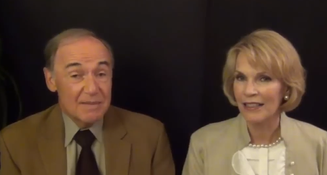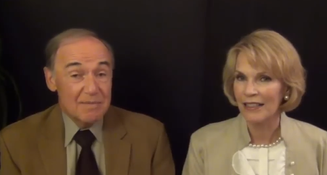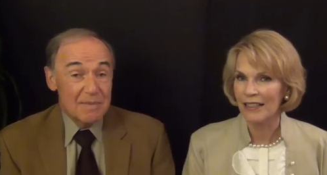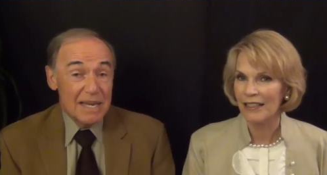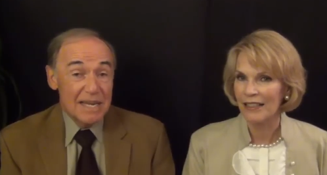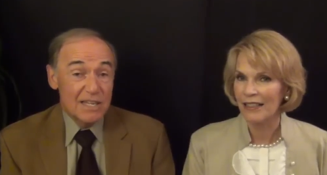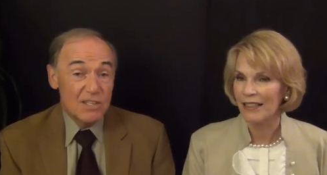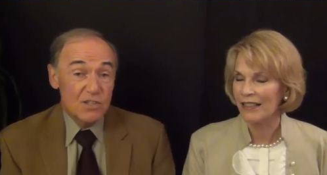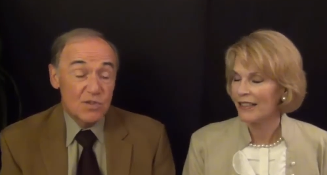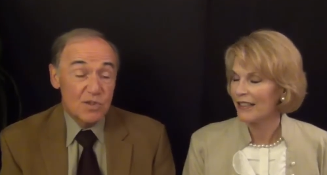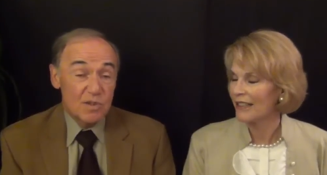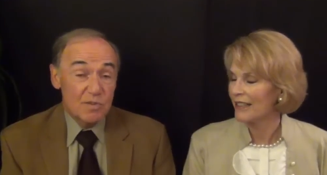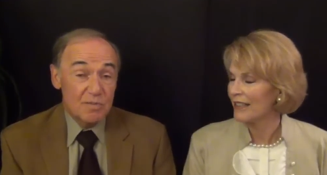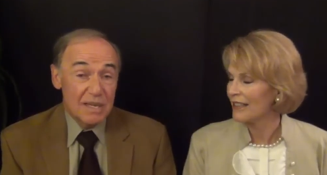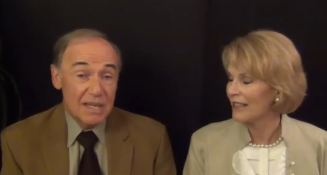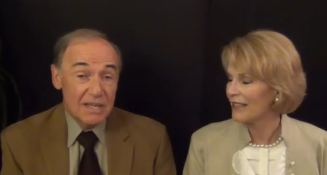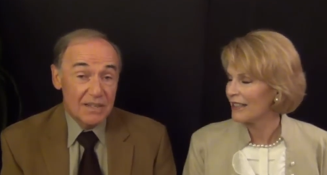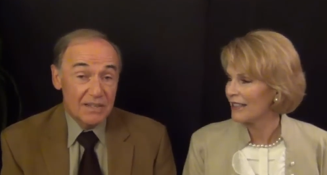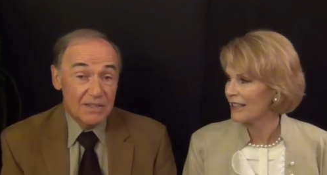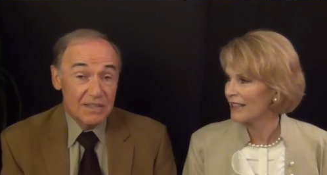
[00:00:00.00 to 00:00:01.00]
Speaker 1: the mainstream
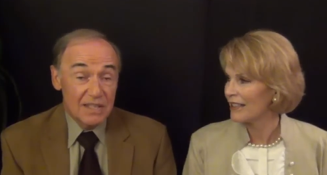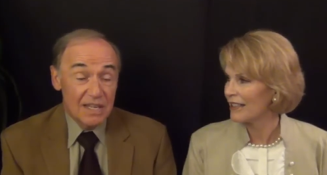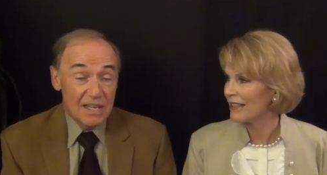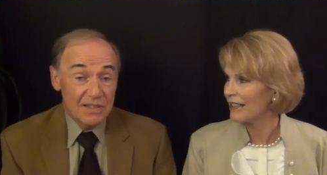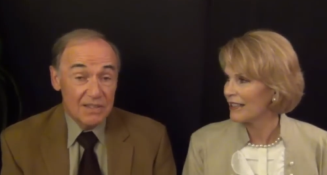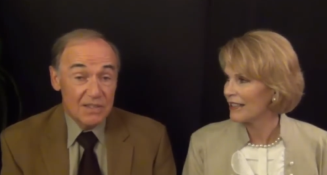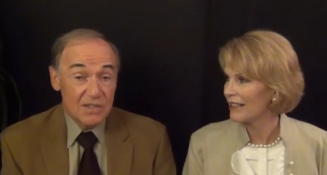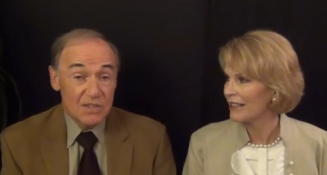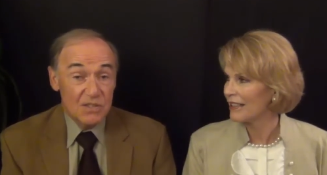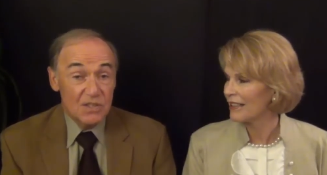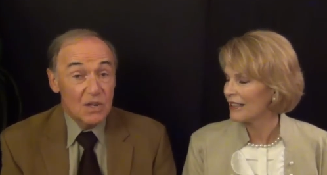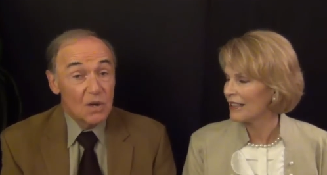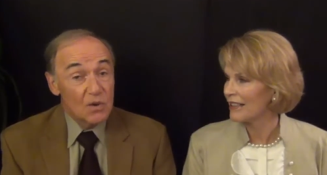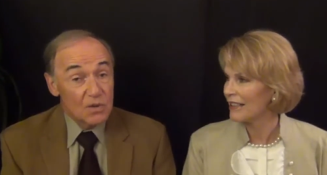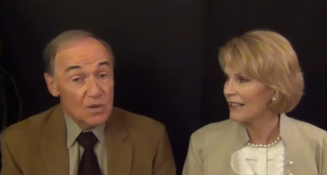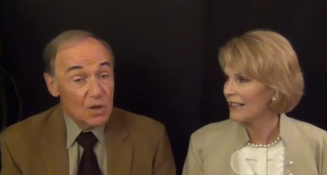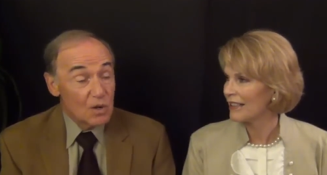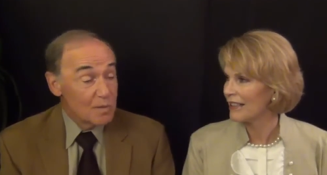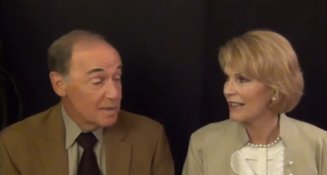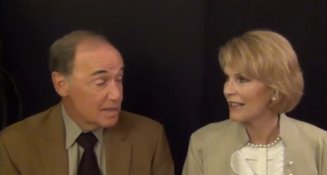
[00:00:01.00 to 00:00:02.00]
medical doctors
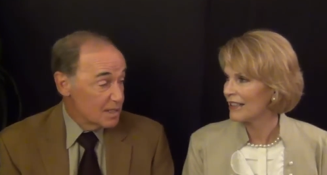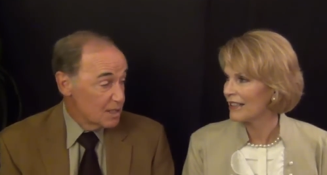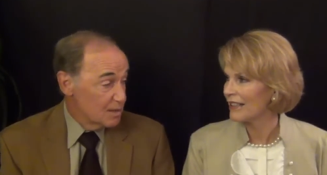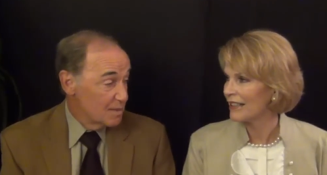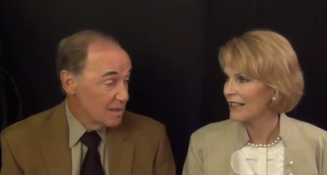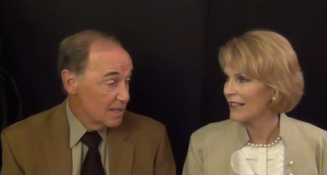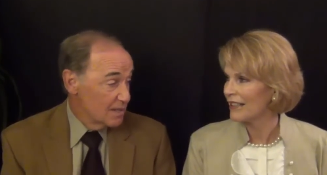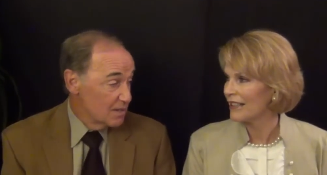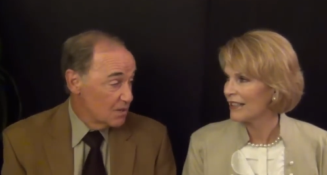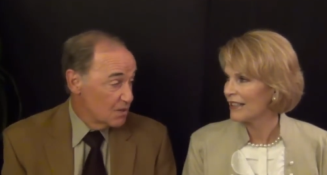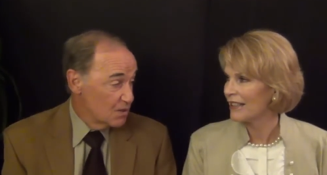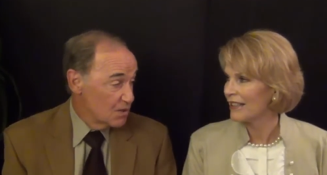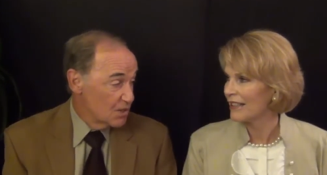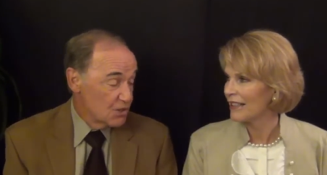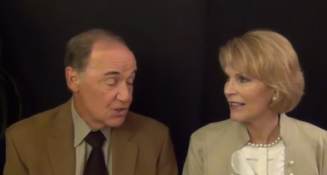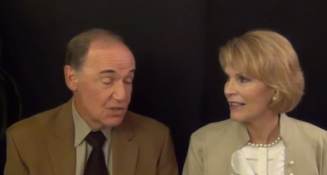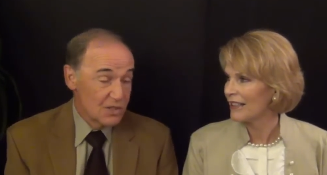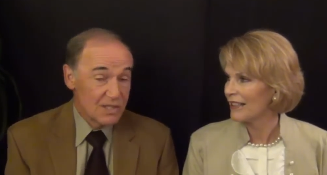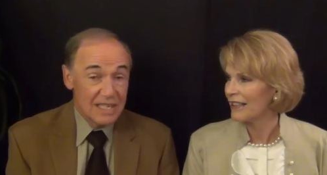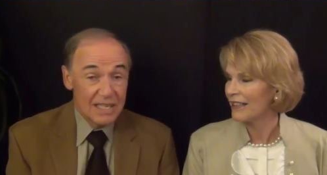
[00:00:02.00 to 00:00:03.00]
don't know much about
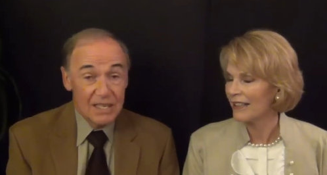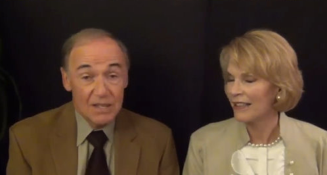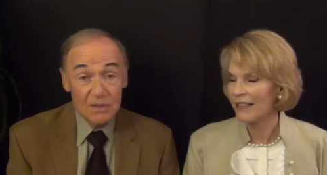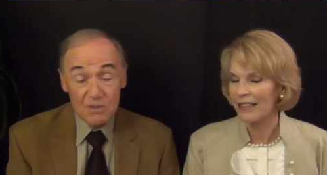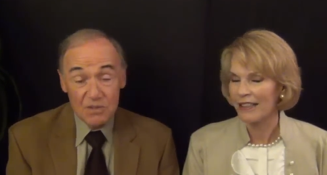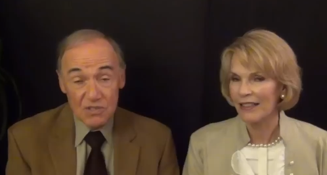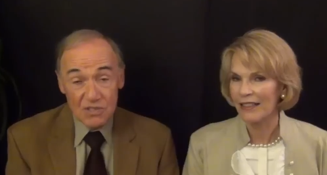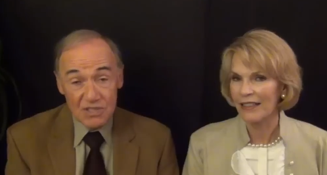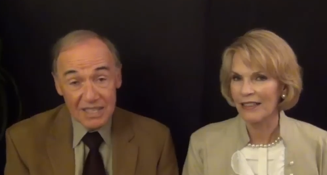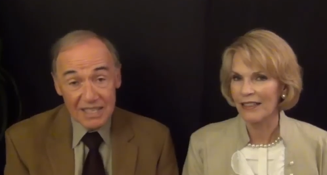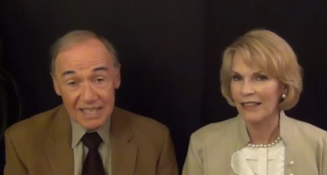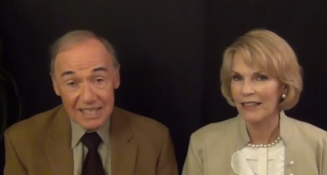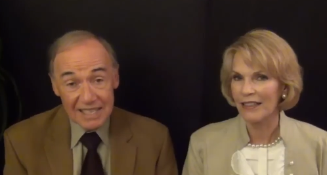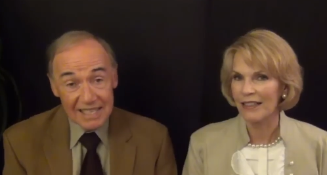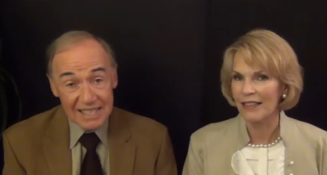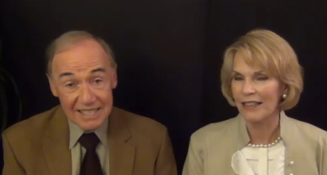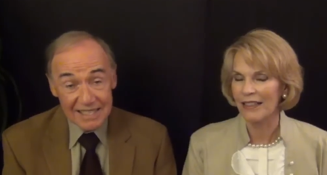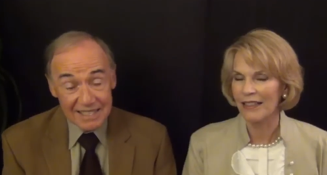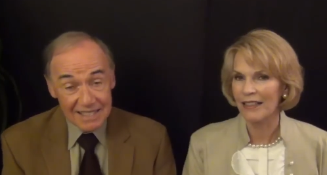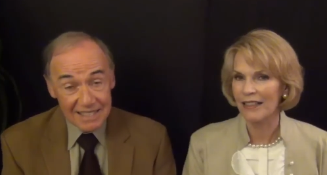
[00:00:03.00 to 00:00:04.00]
nutrition. They don't study
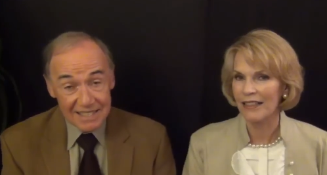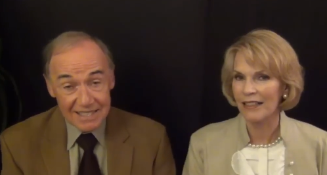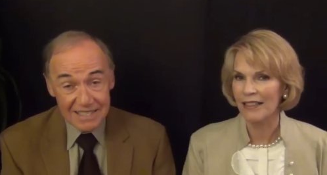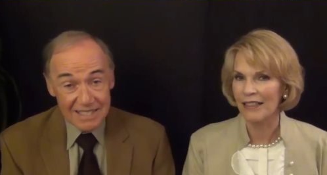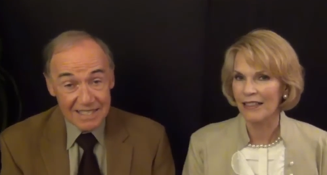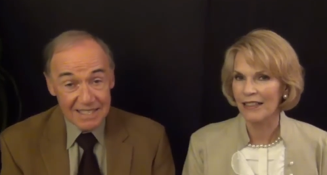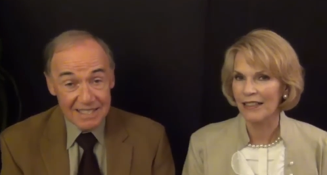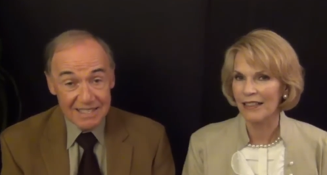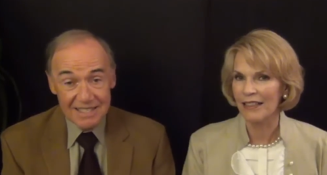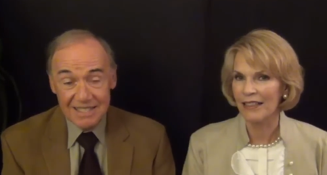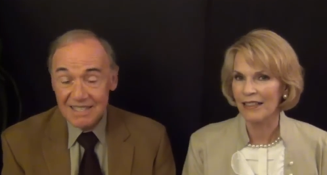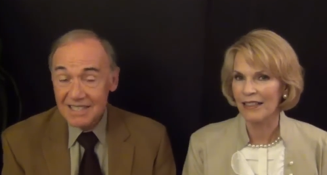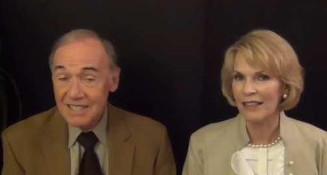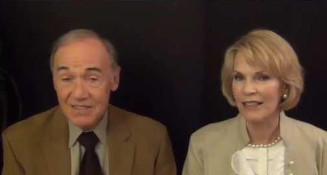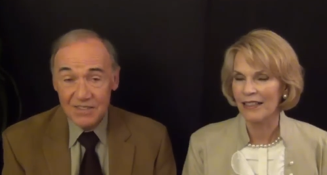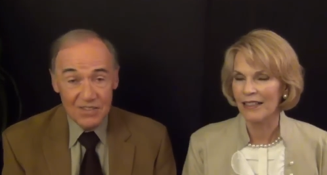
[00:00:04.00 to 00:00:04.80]
antioxidants.